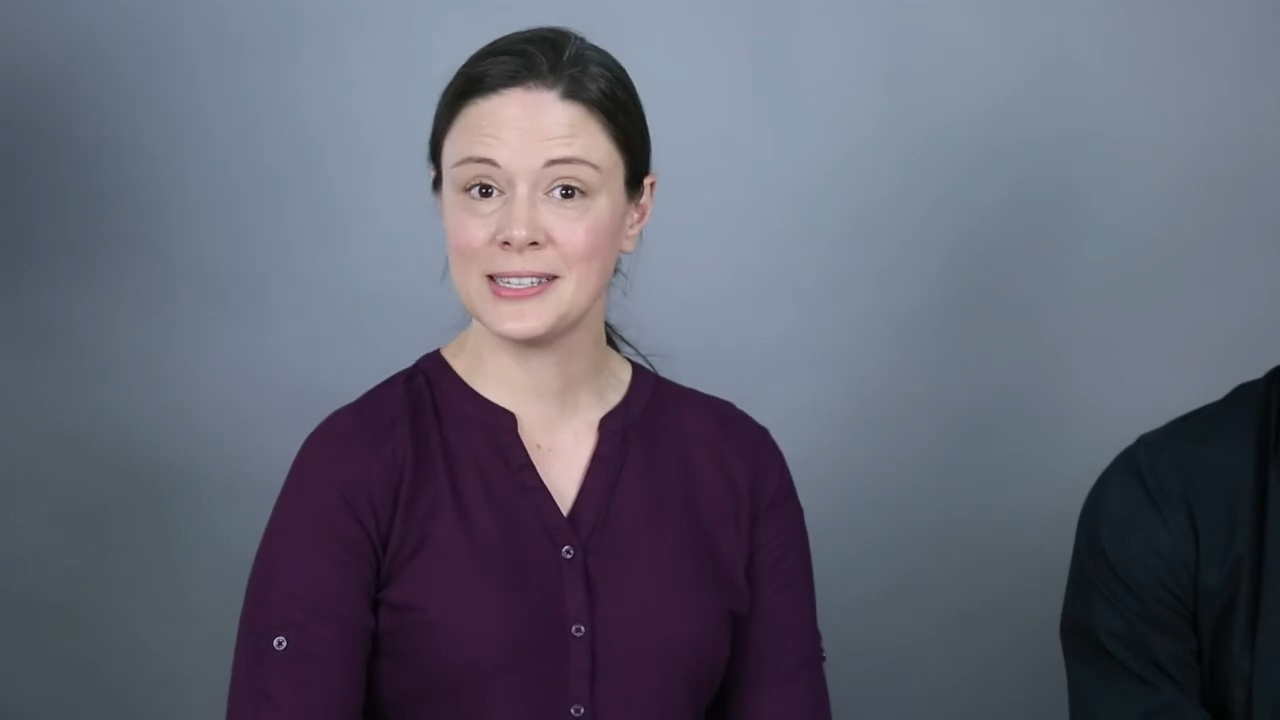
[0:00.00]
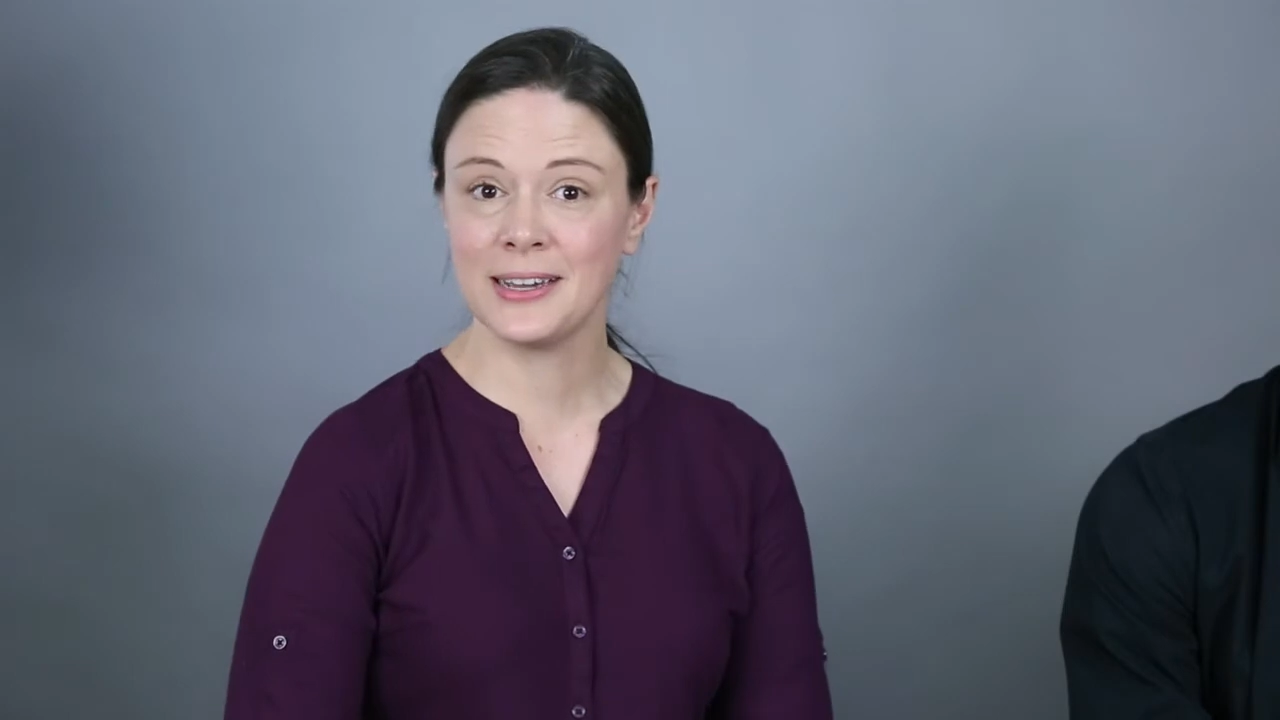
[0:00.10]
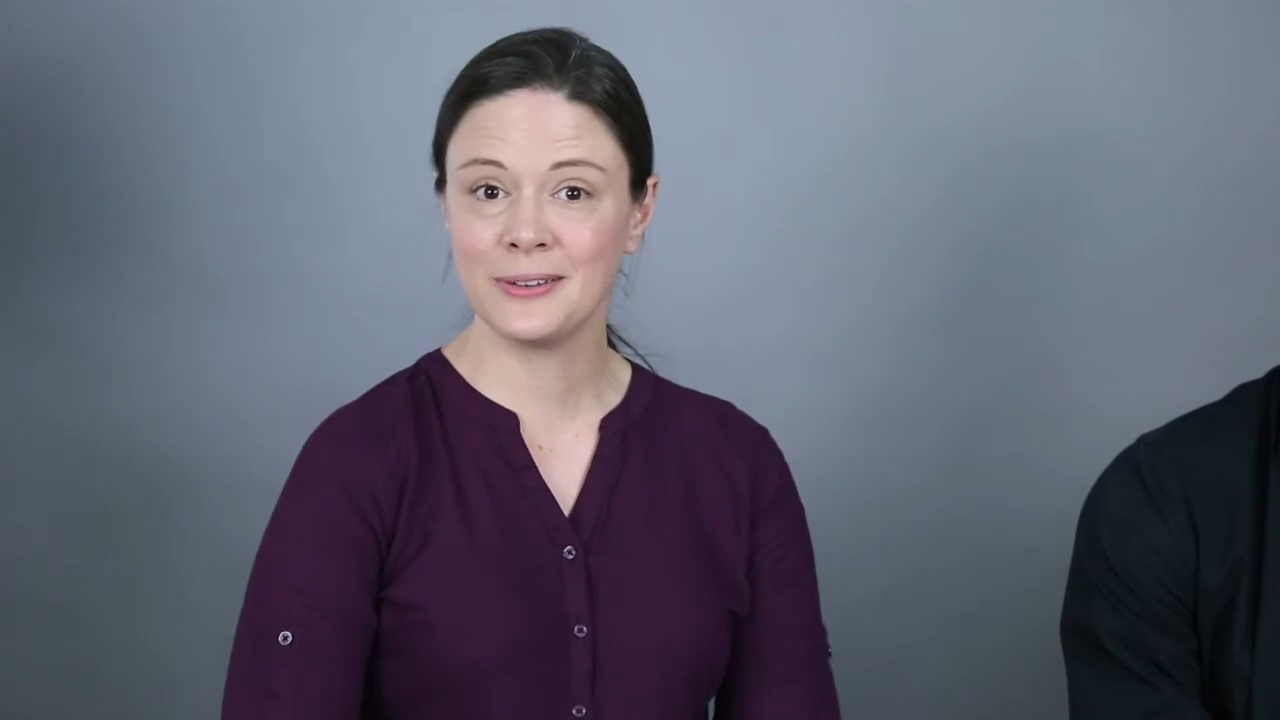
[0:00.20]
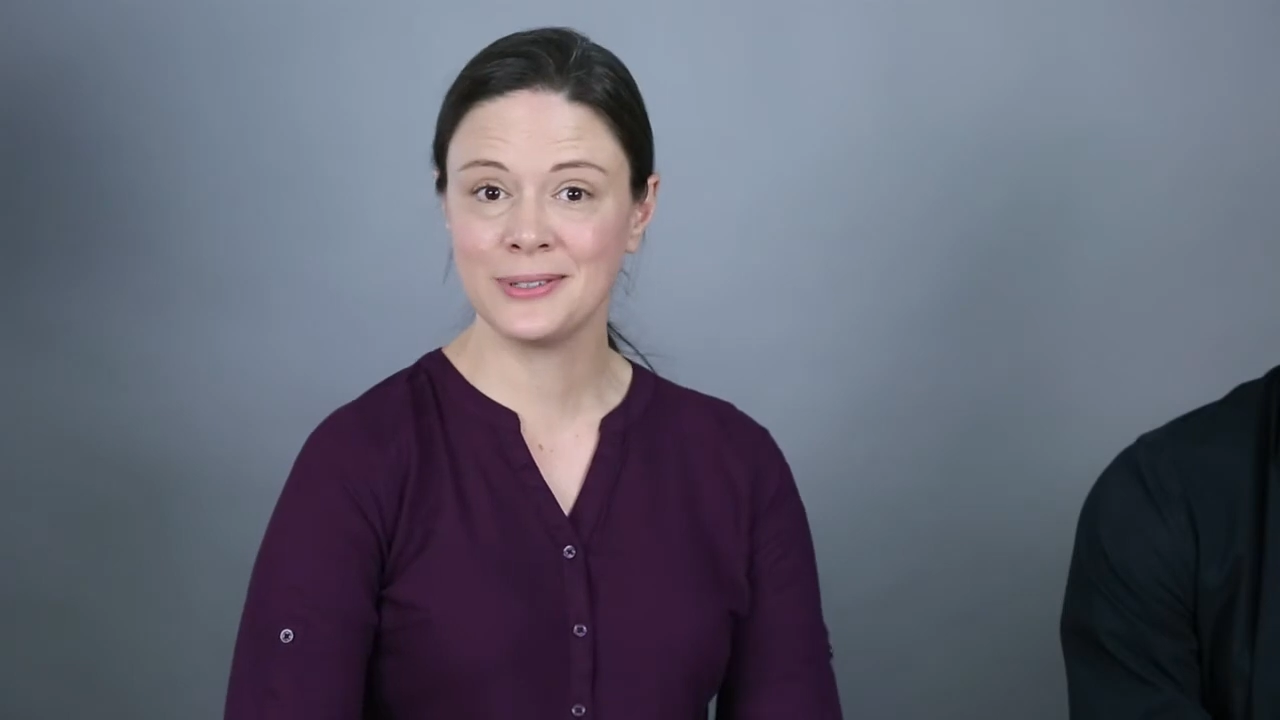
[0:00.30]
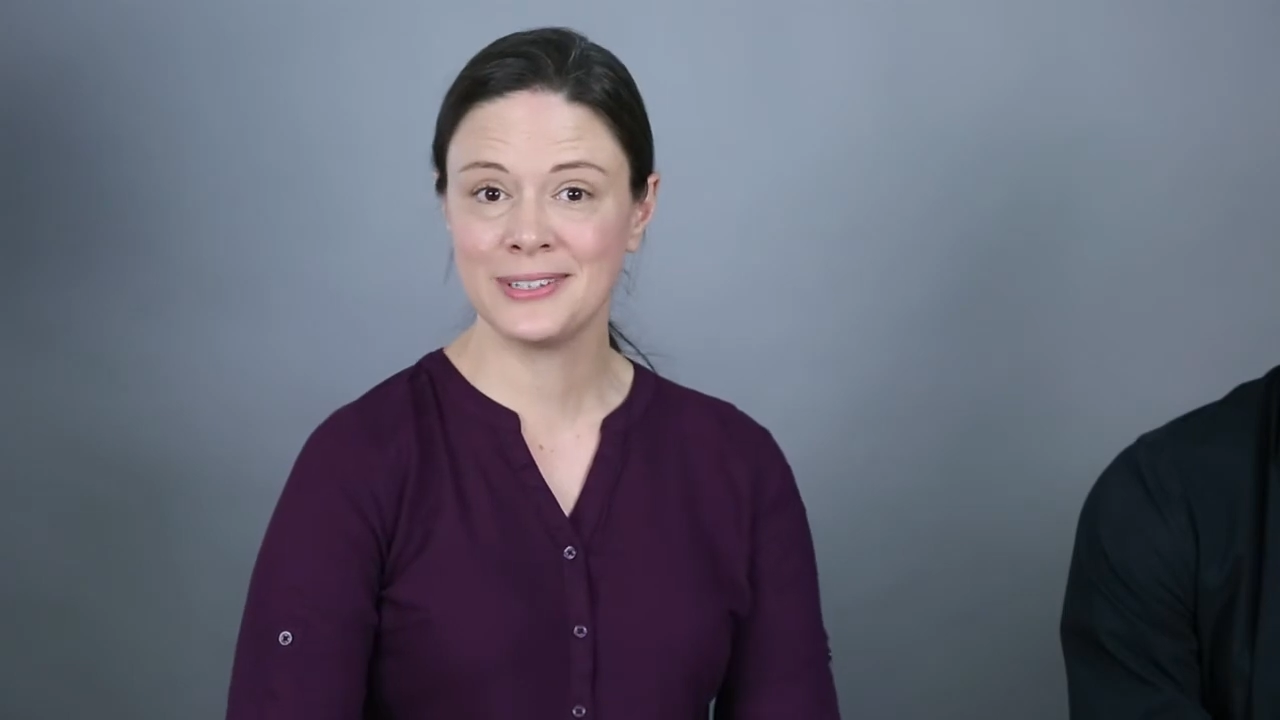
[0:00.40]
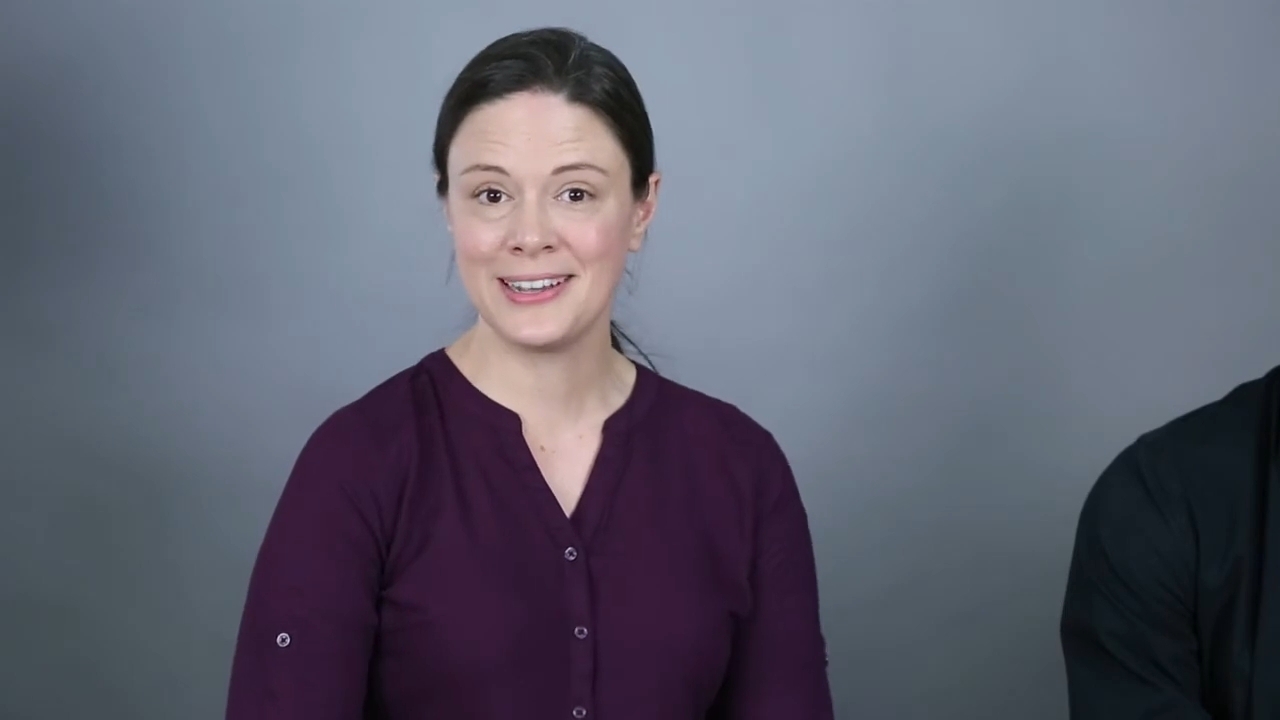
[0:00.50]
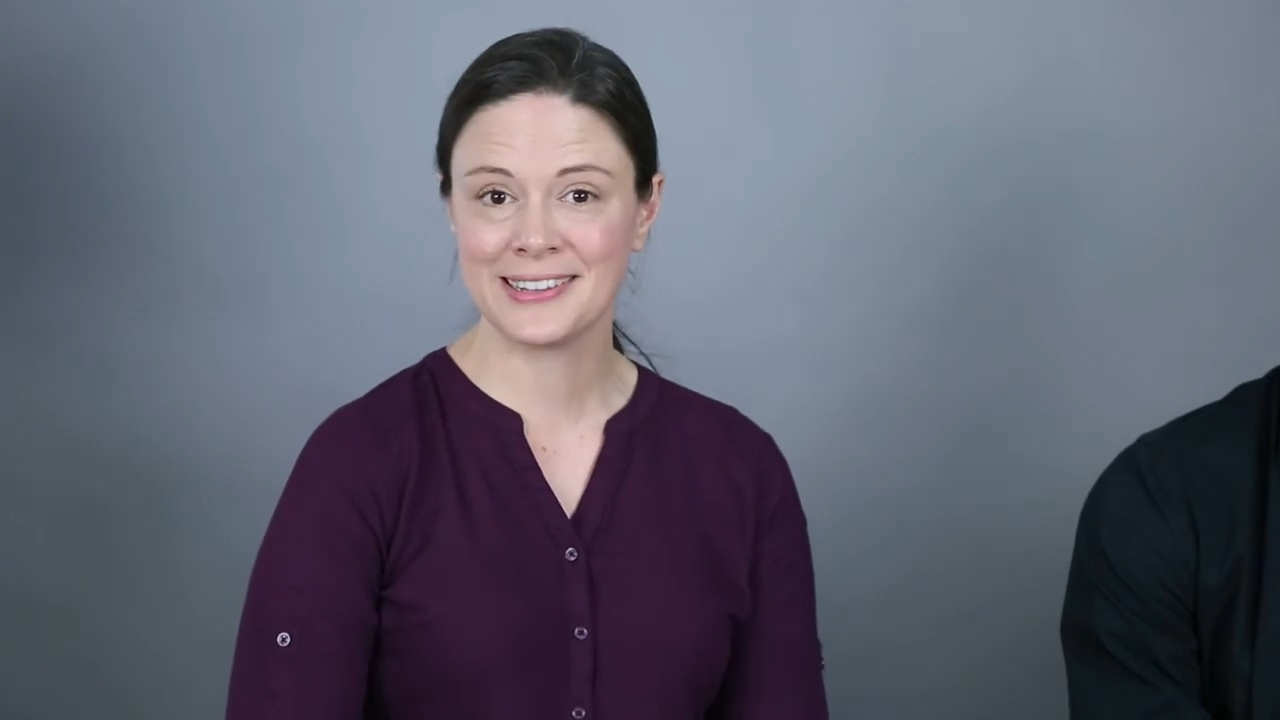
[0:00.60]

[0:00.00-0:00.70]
sound